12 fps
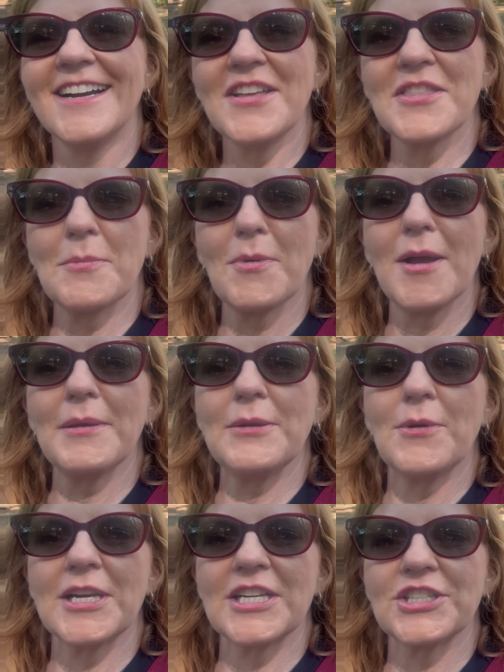They are probably
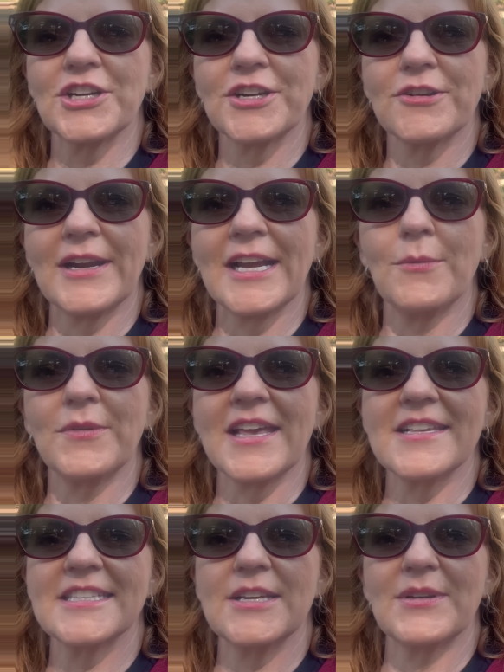going to turn around when they
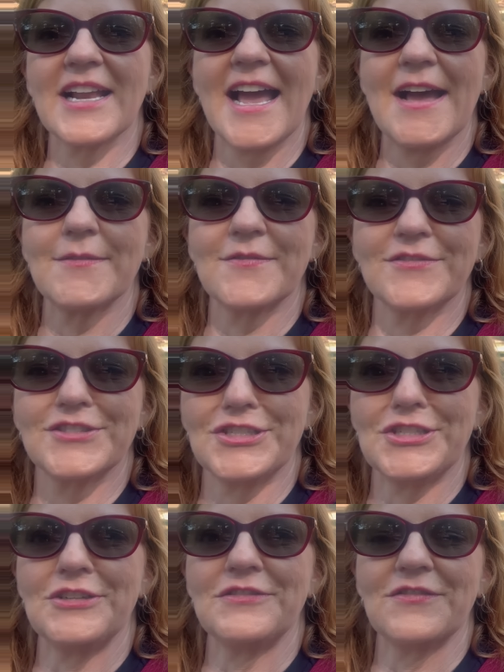see what I have to
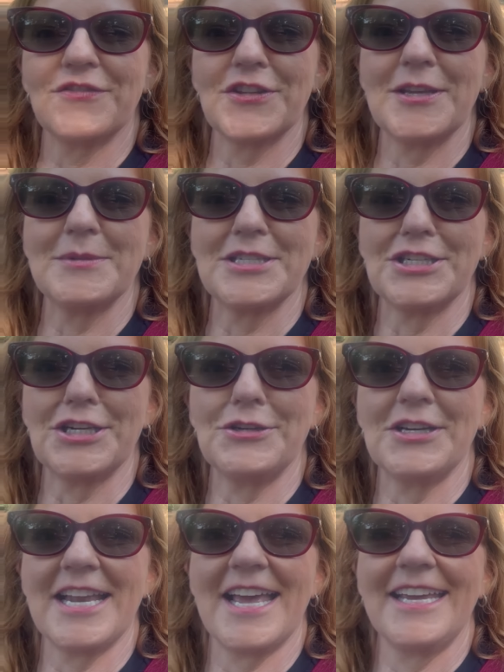do for them to do
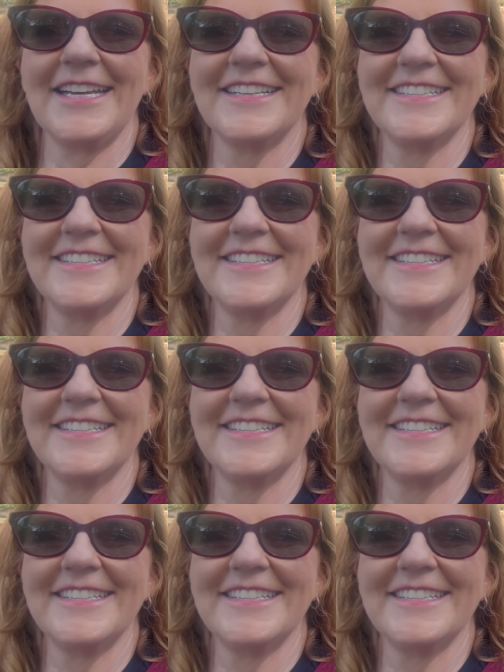today.